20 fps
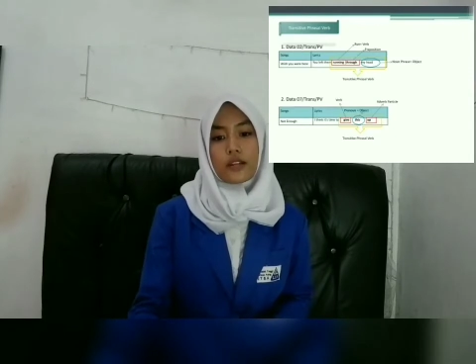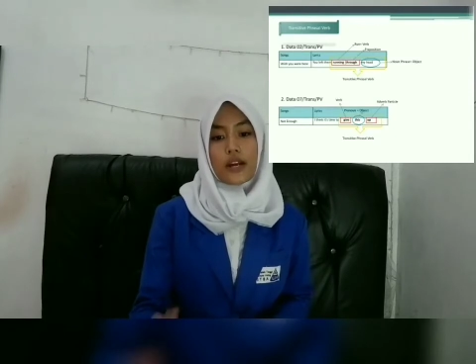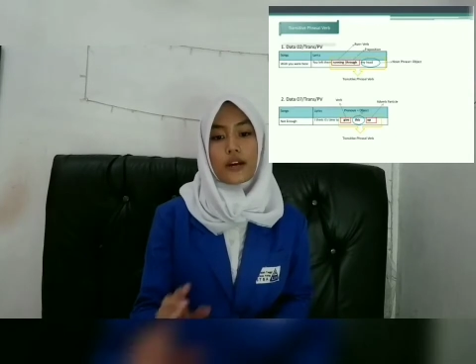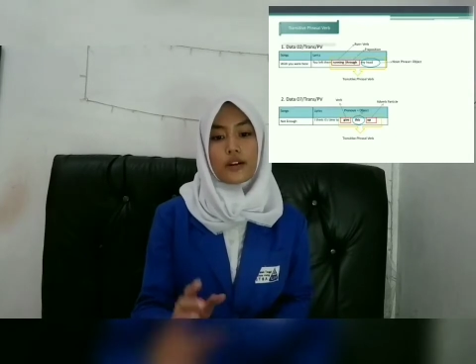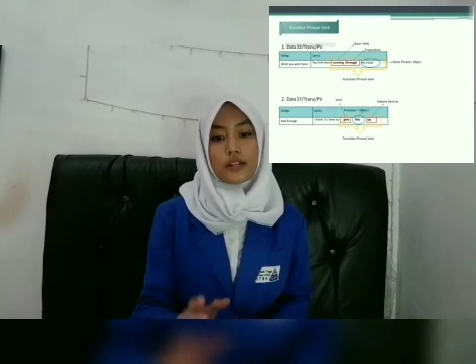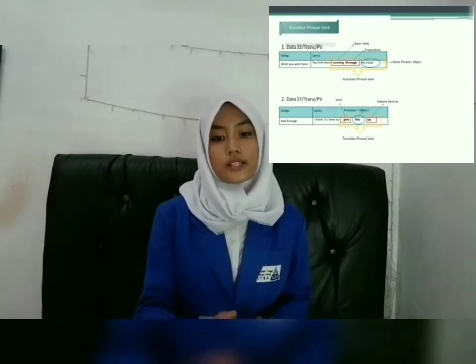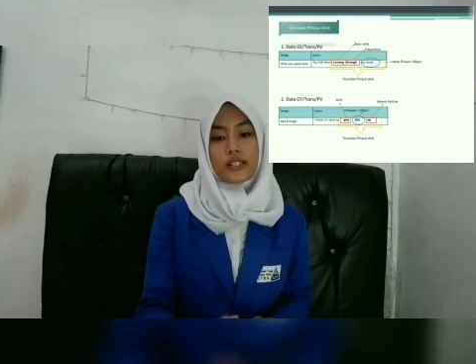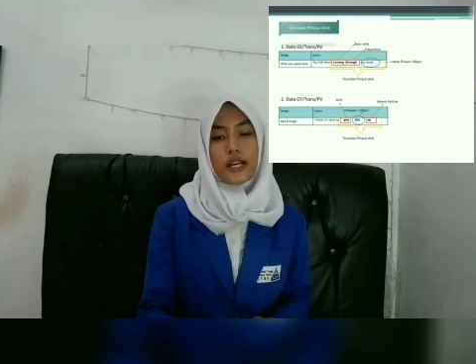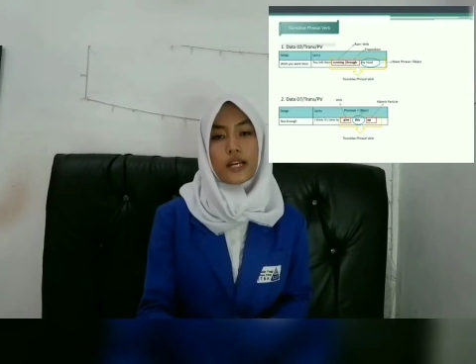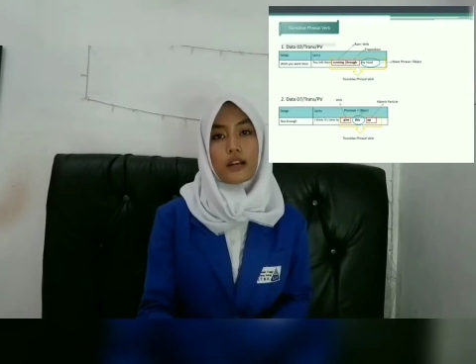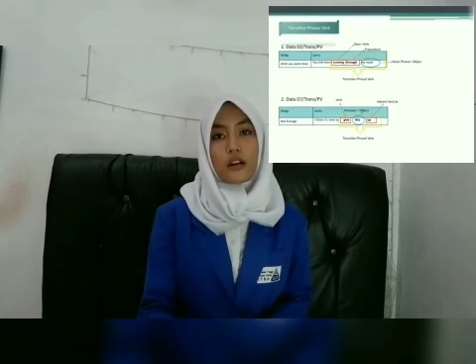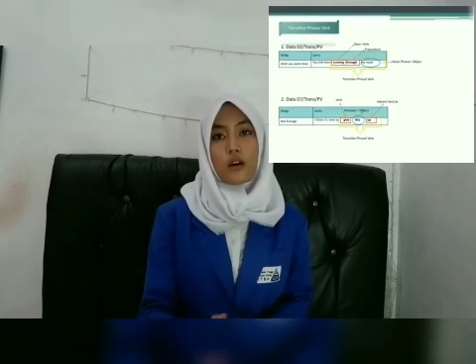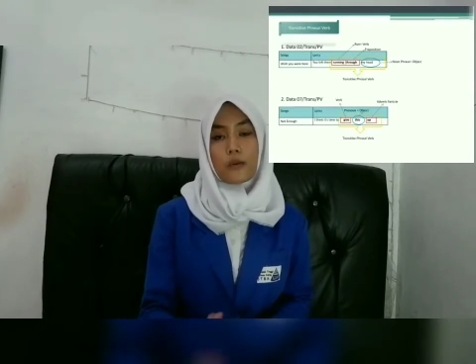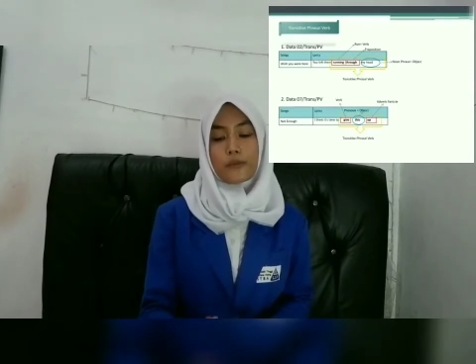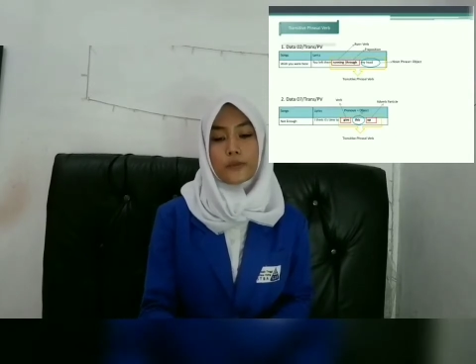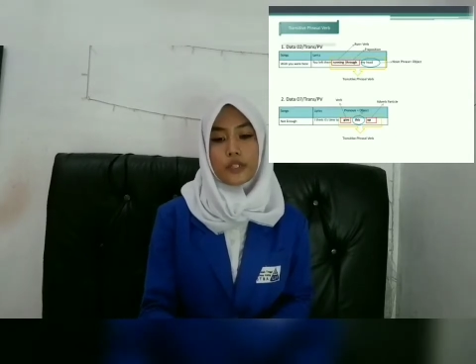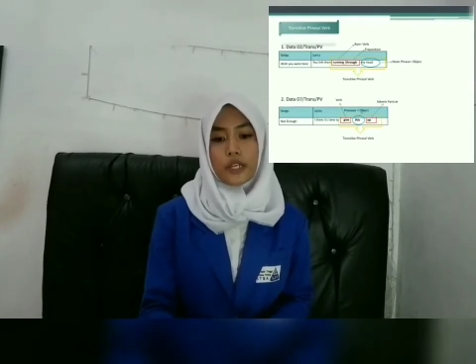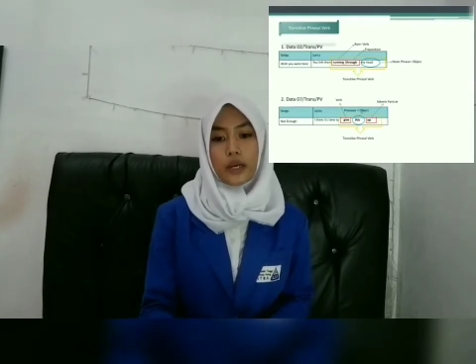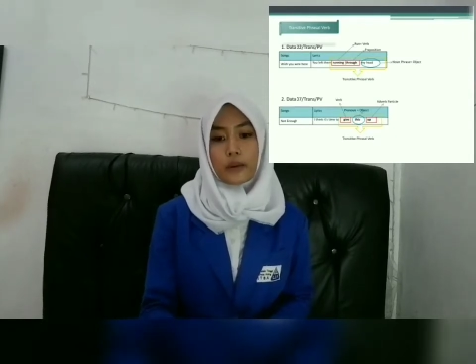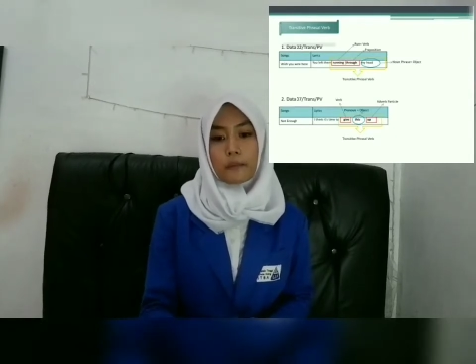is an
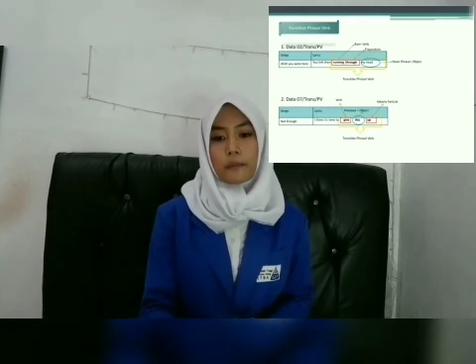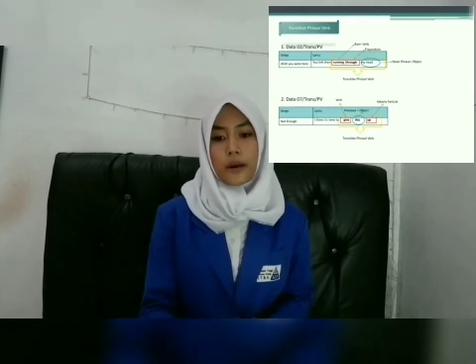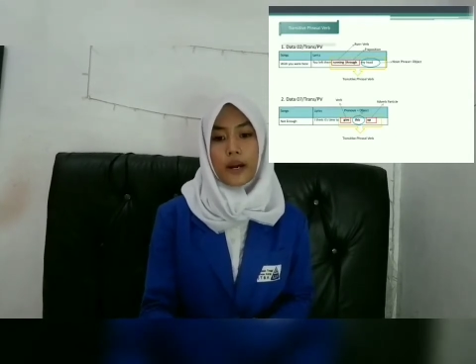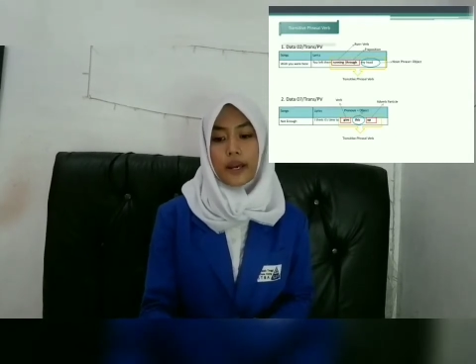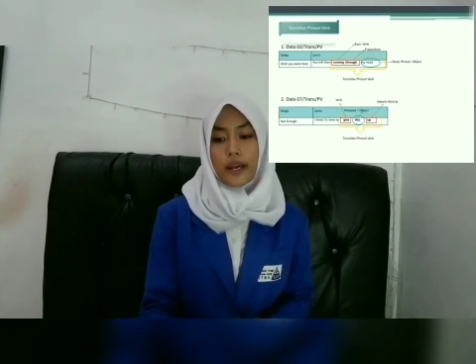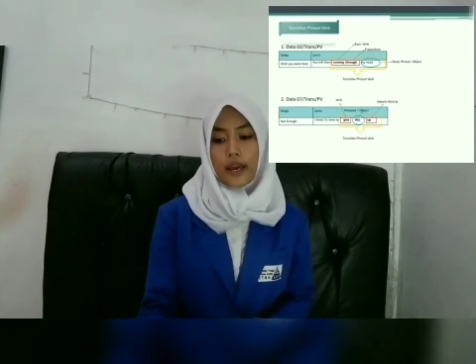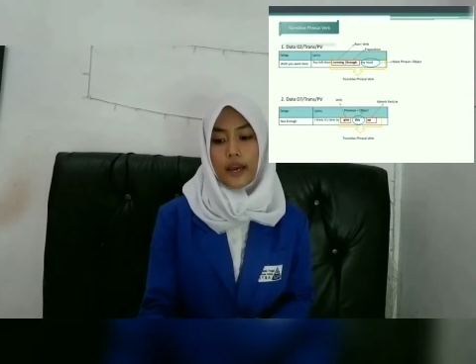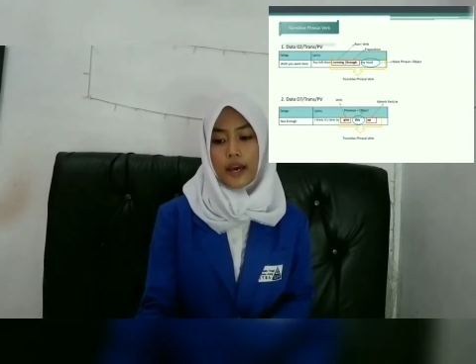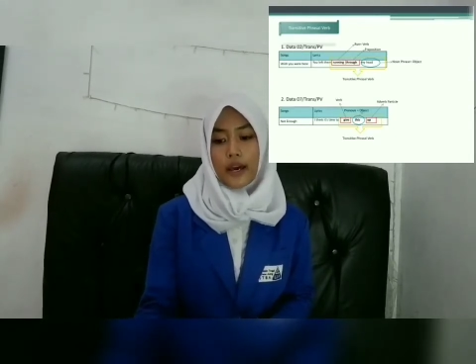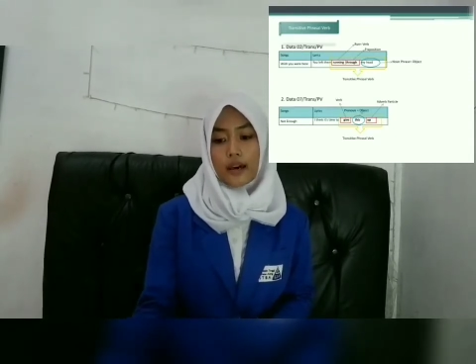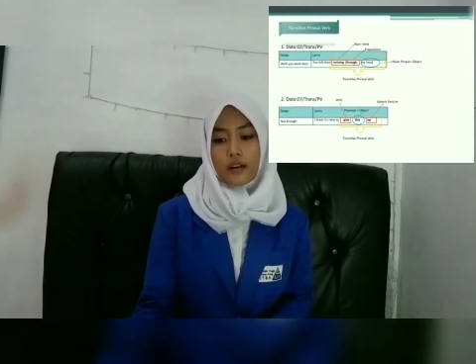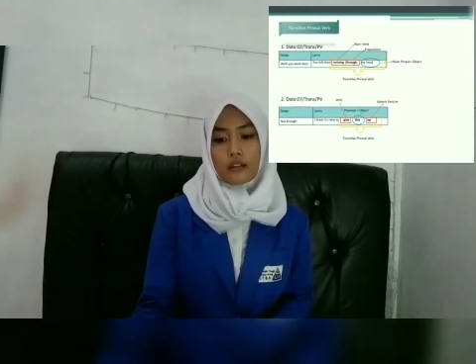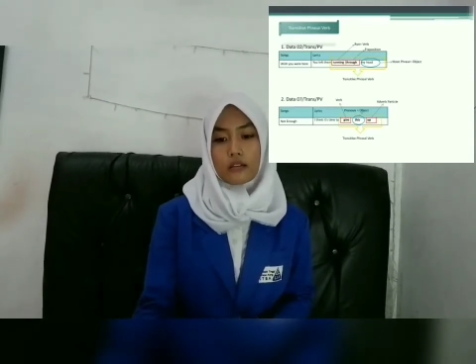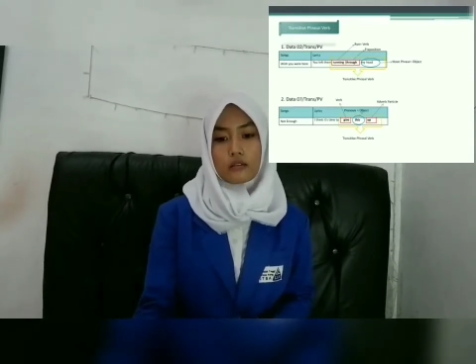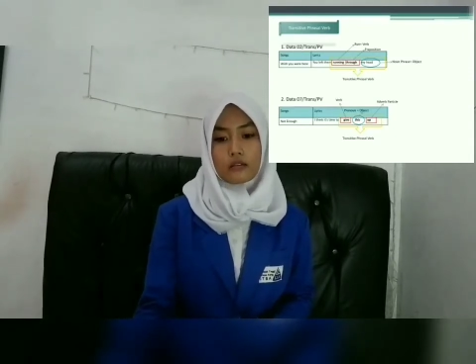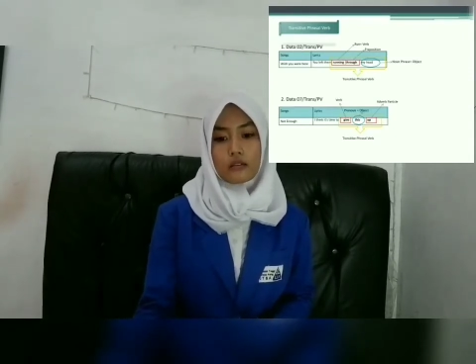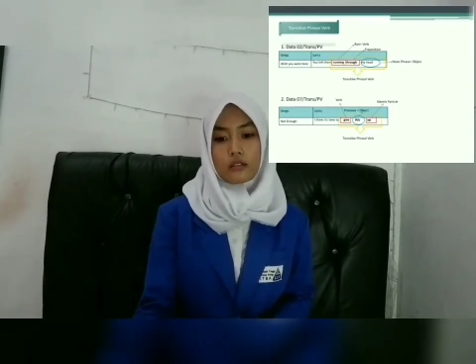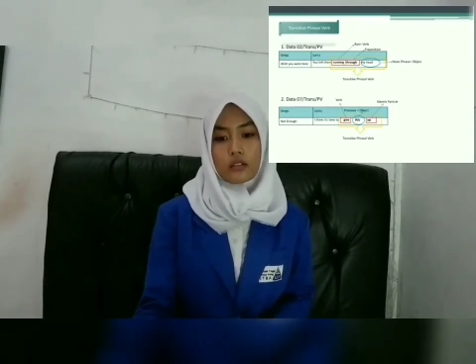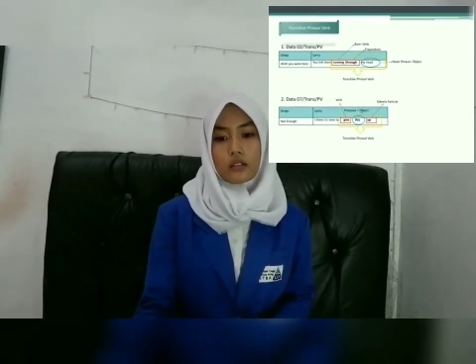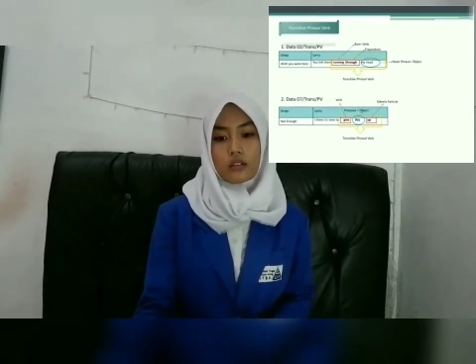object, my head,
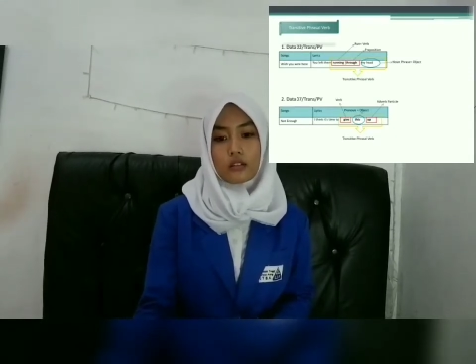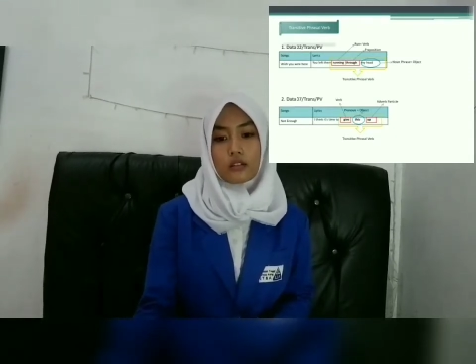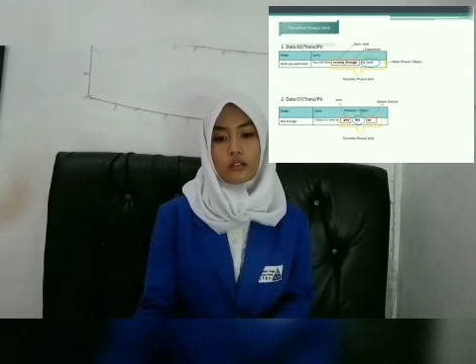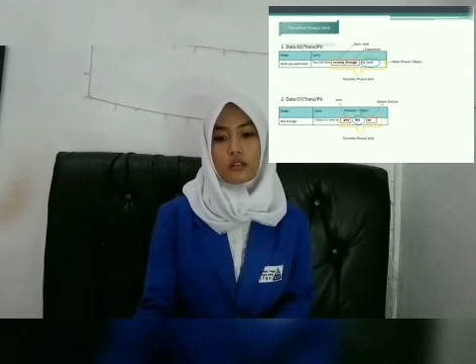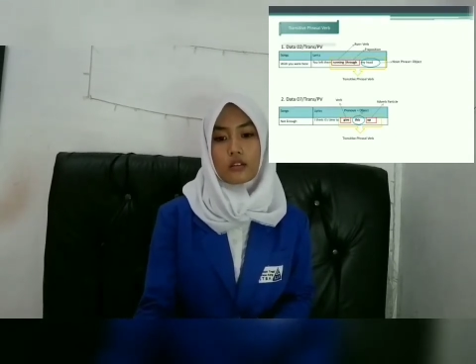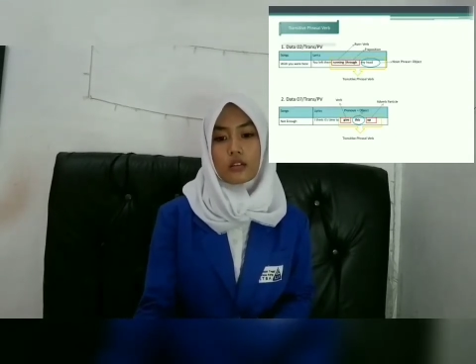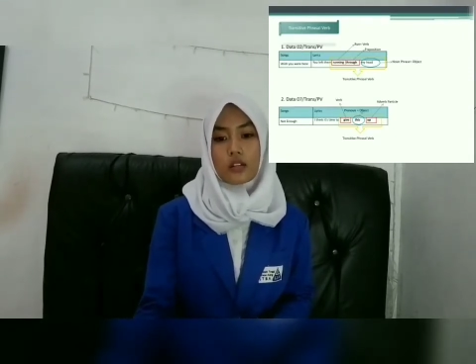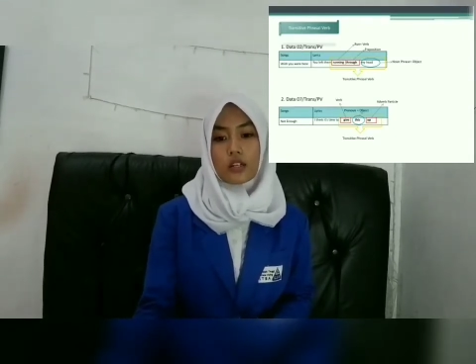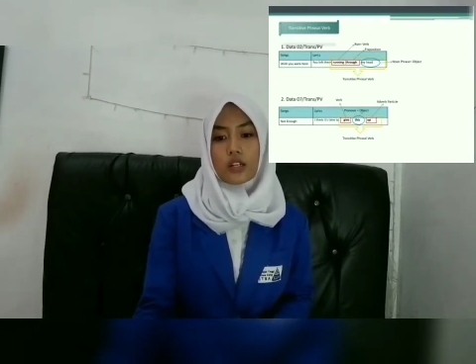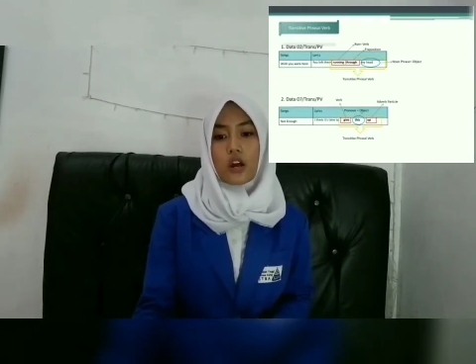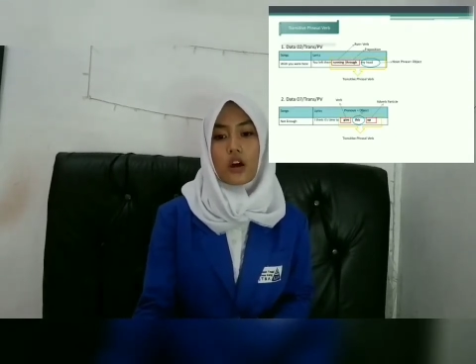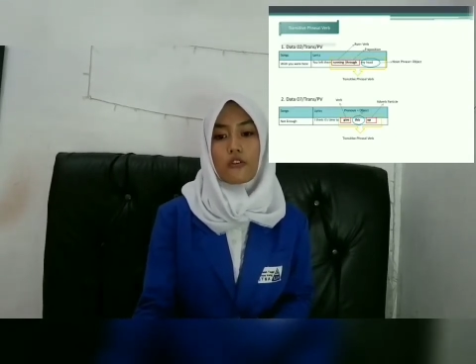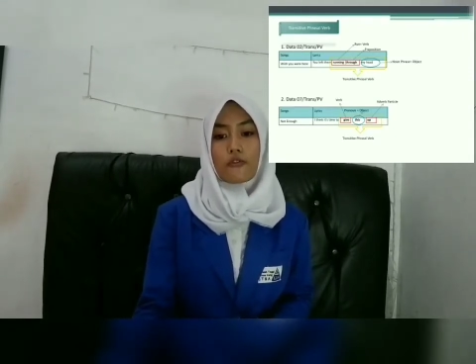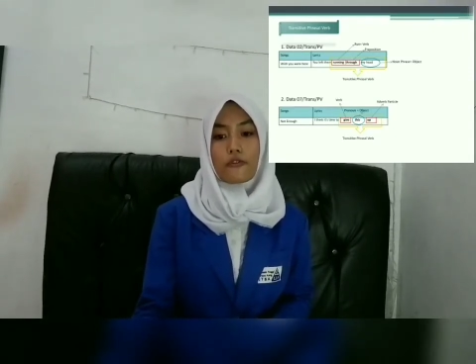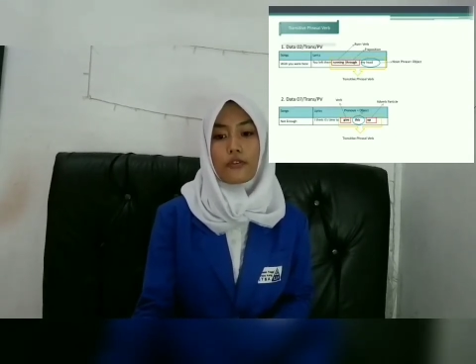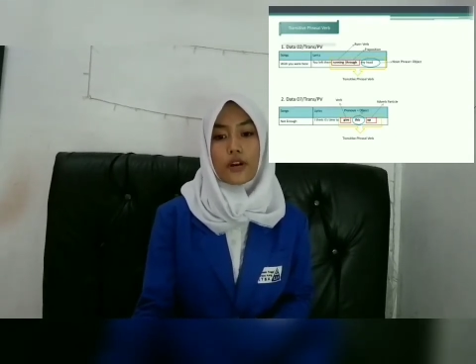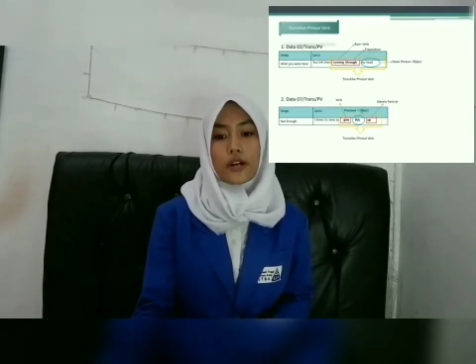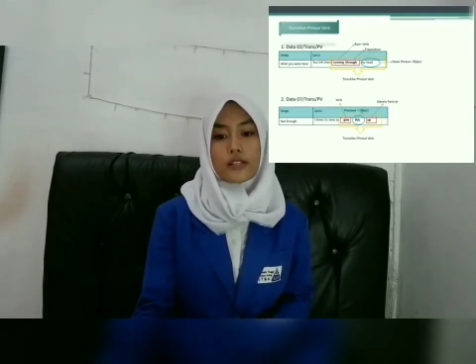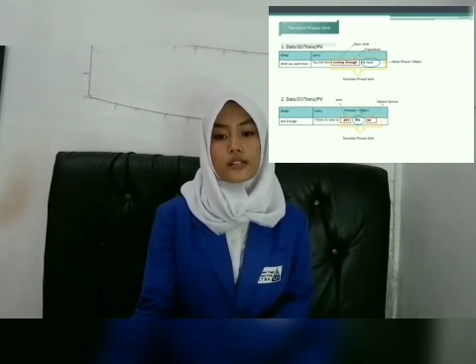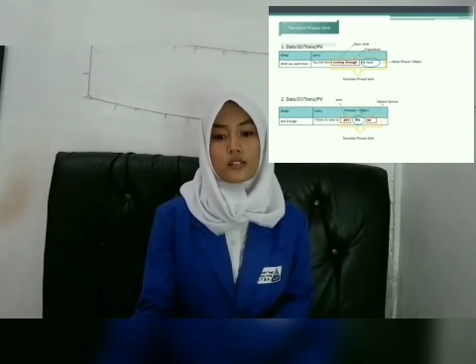the noun
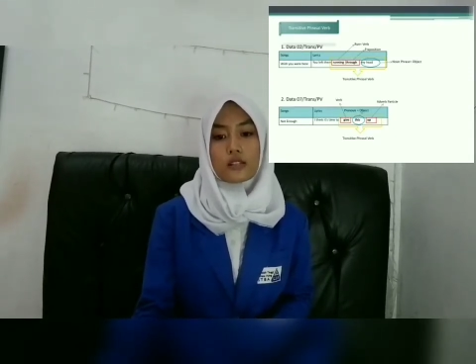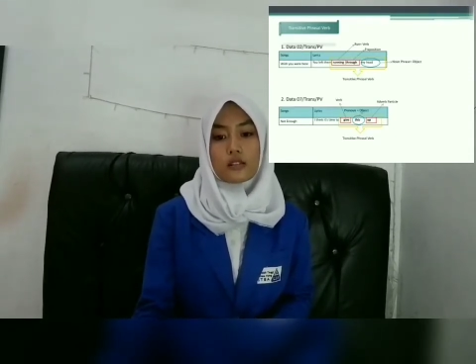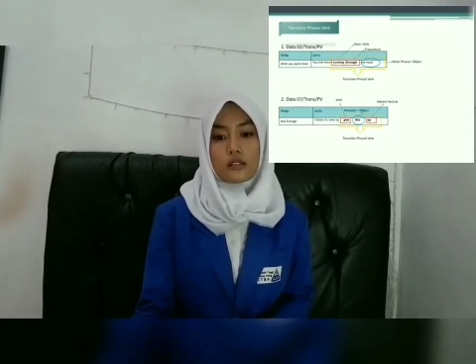phrase